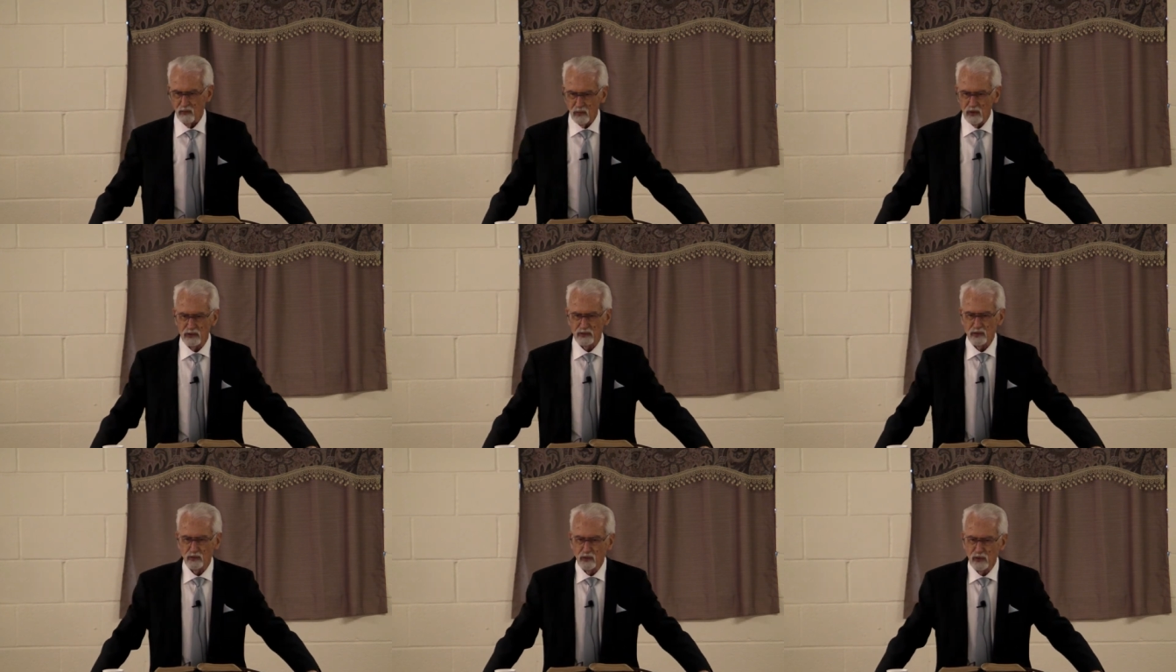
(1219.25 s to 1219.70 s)
I
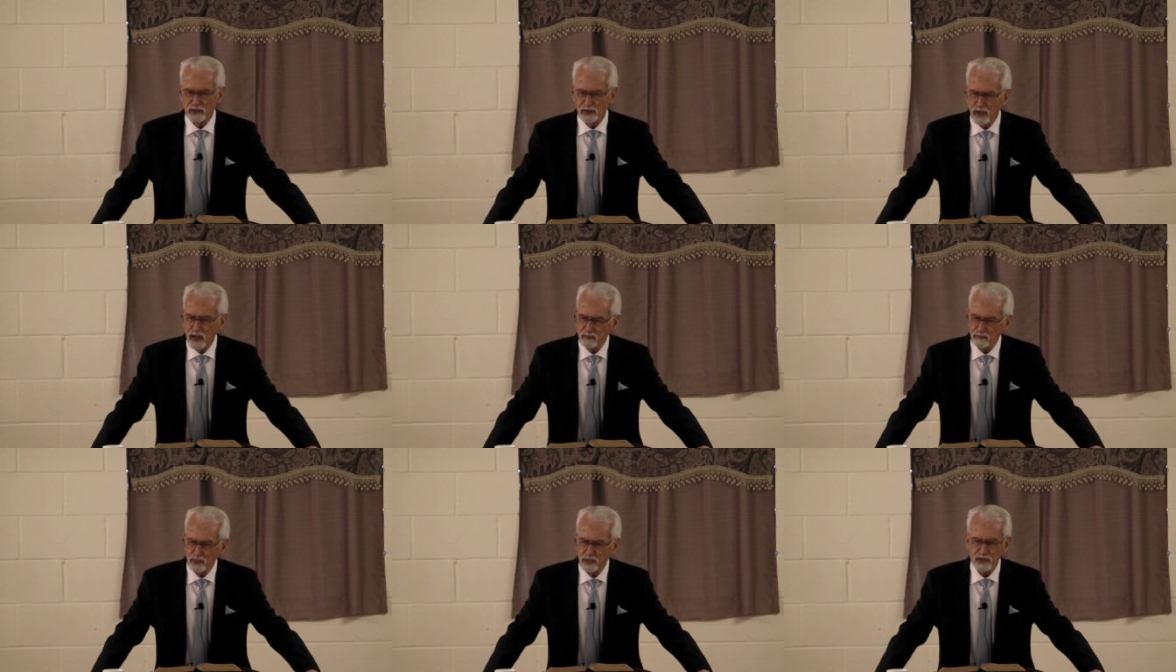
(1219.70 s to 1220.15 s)
wonder what
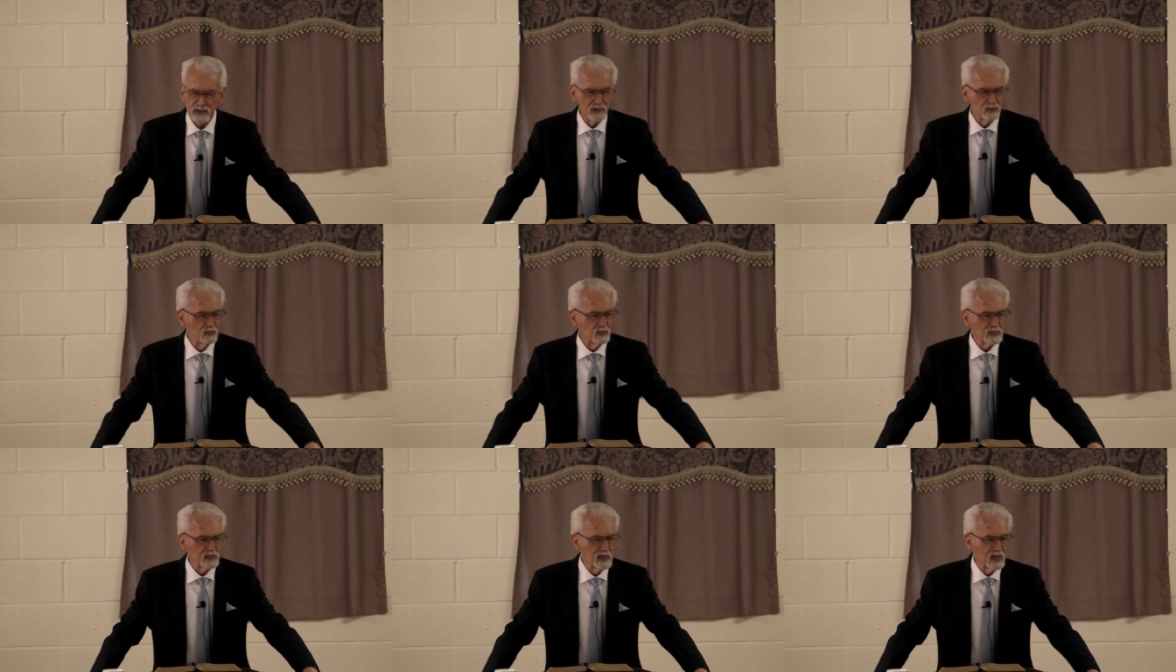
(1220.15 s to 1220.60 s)
that
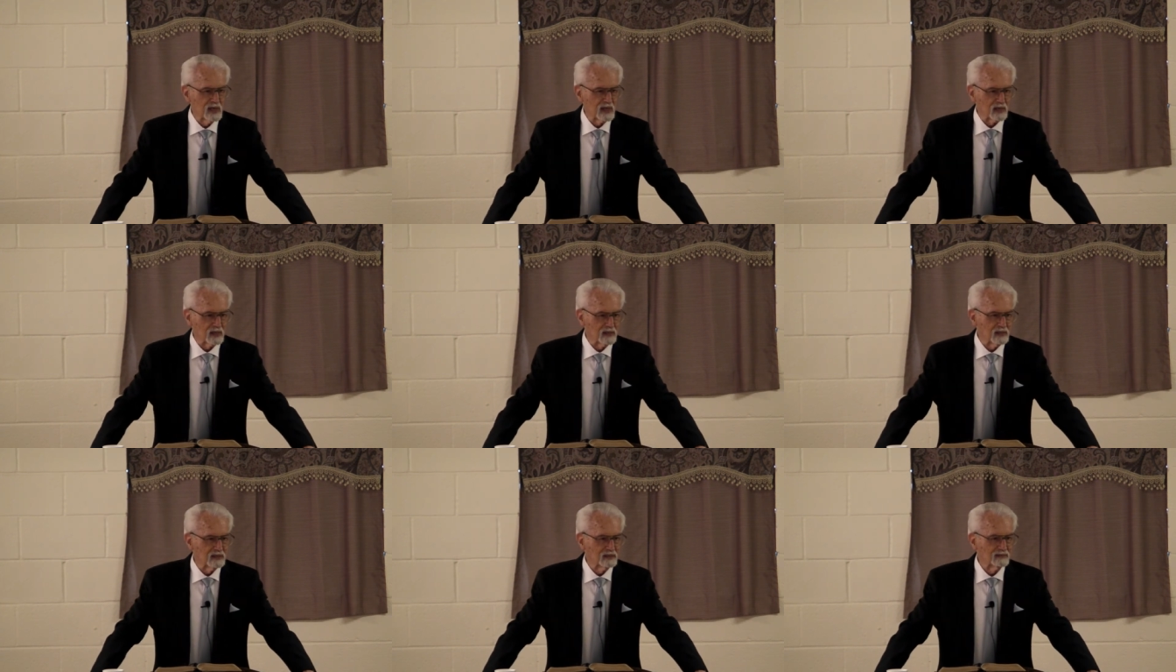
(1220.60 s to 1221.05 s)
prison was
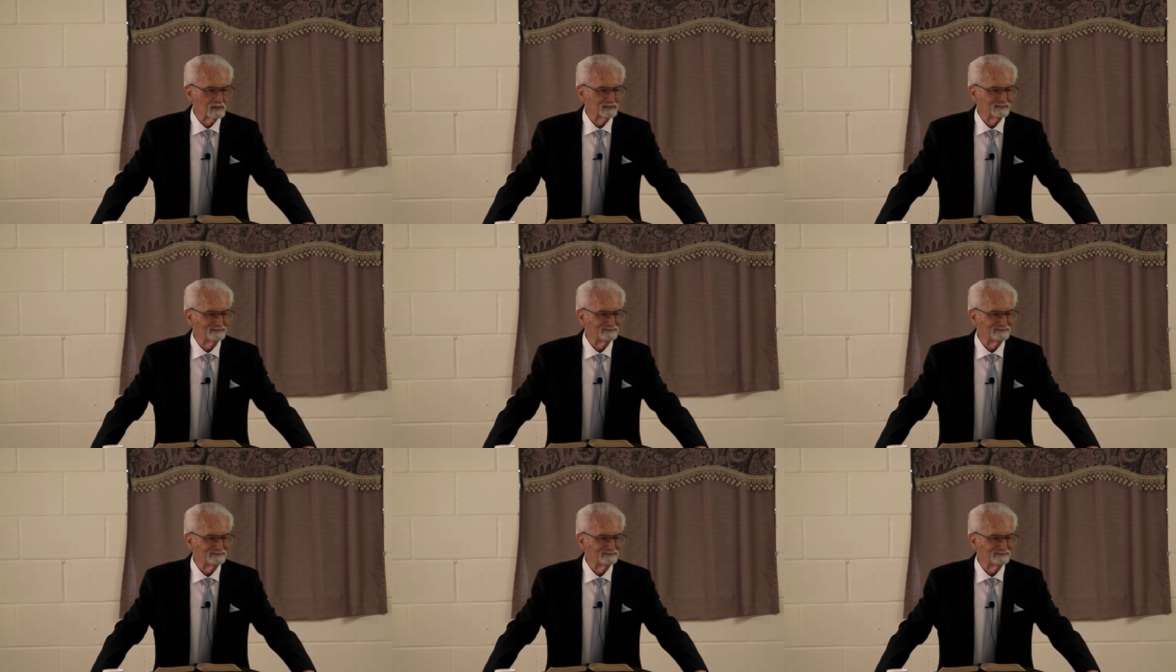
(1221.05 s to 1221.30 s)
like